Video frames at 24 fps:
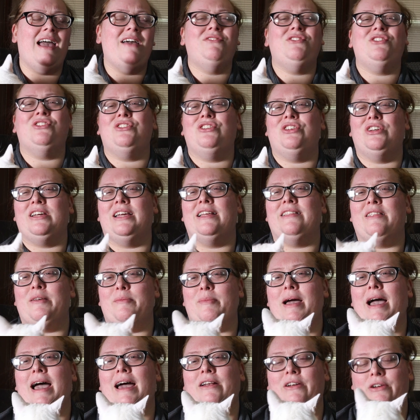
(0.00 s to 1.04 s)
to look at the
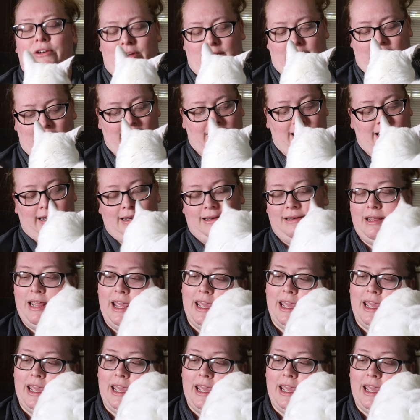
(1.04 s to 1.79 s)
pattern again.